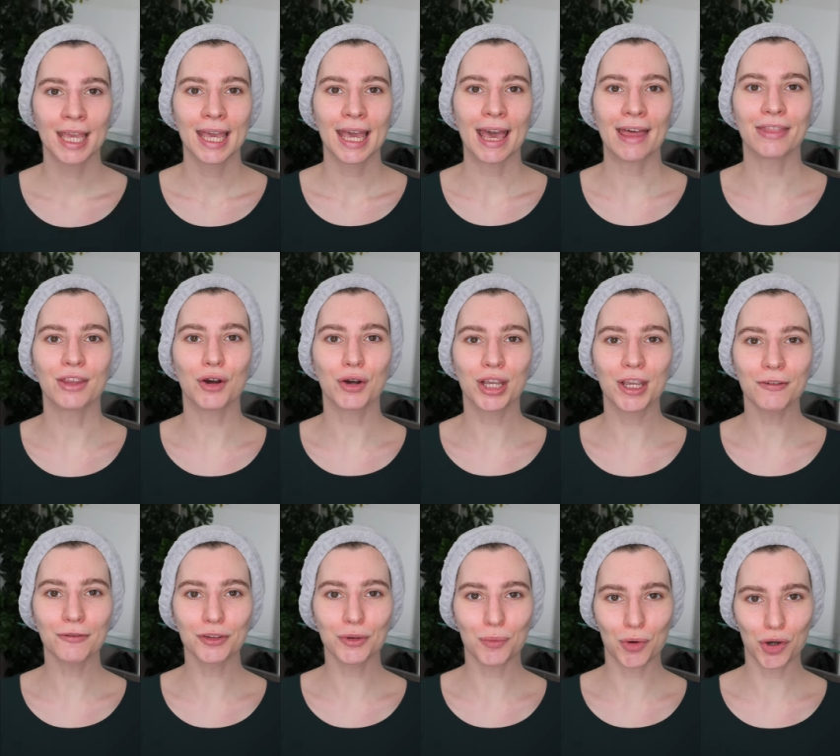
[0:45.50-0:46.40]
And now
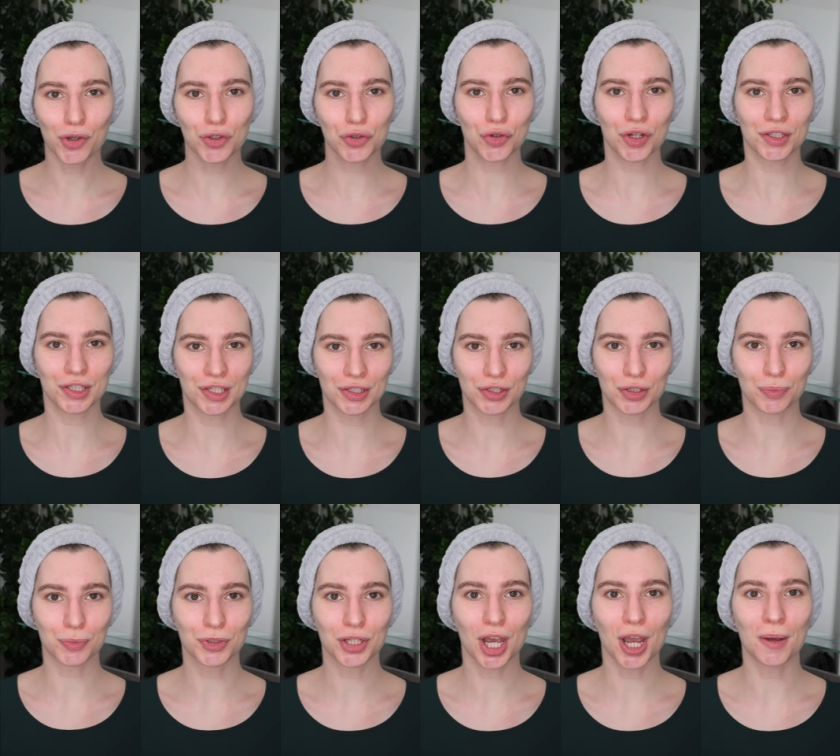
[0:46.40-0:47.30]
give the moisturizer some
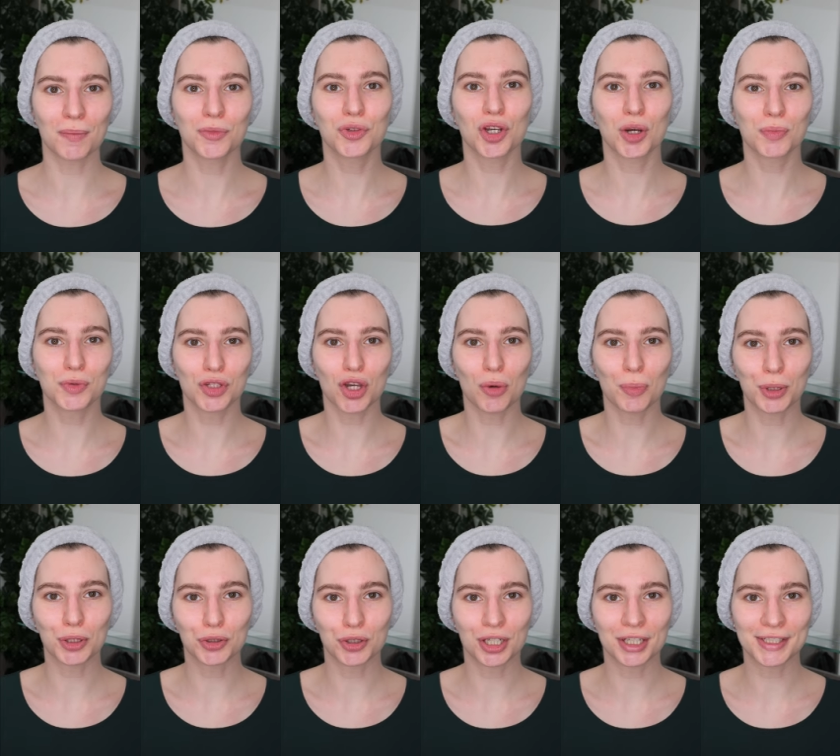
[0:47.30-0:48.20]
time to absorb
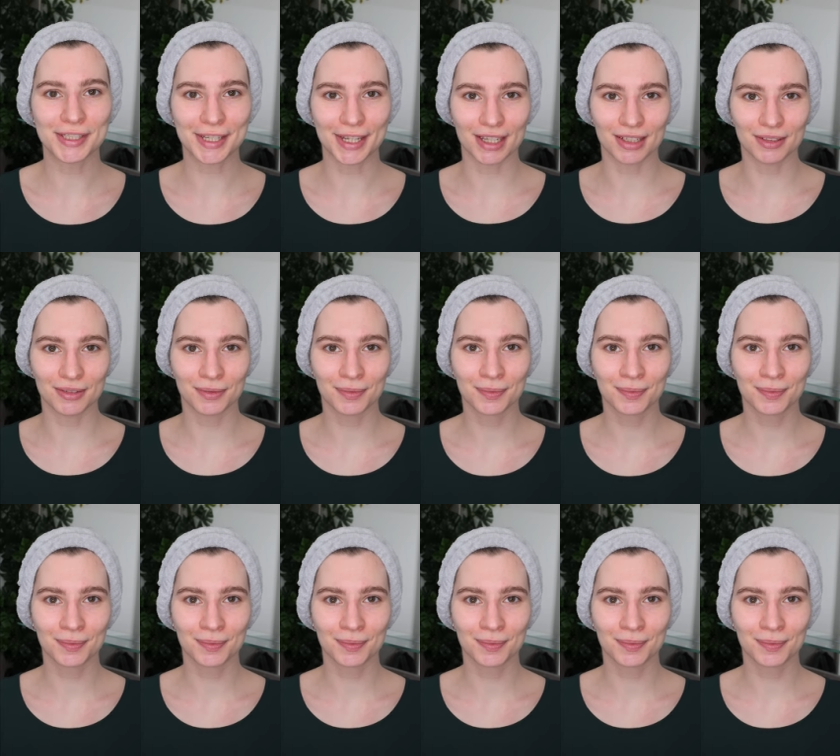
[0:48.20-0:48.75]
into the skin.